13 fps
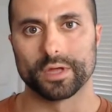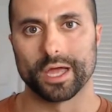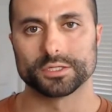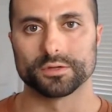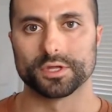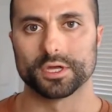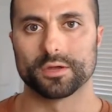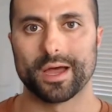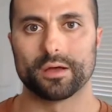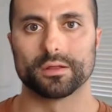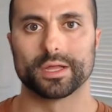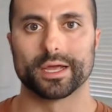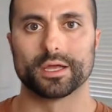Okay. So think
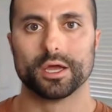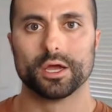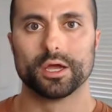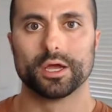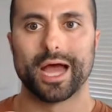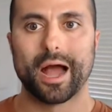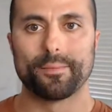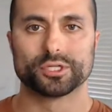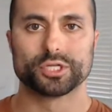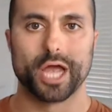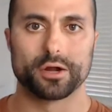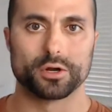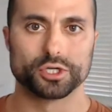about like how
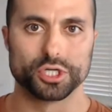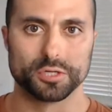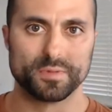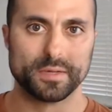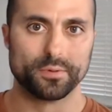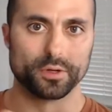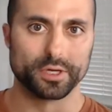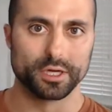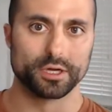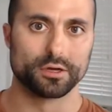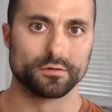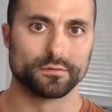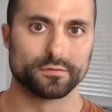much energy people
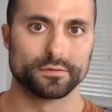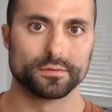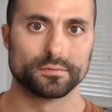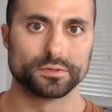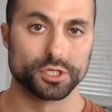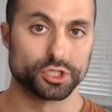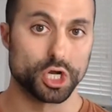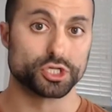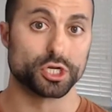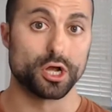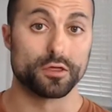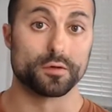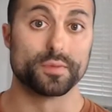give to
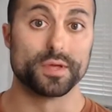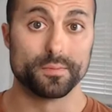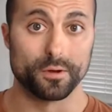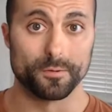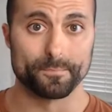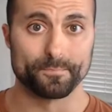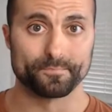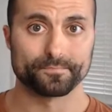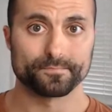judging other people.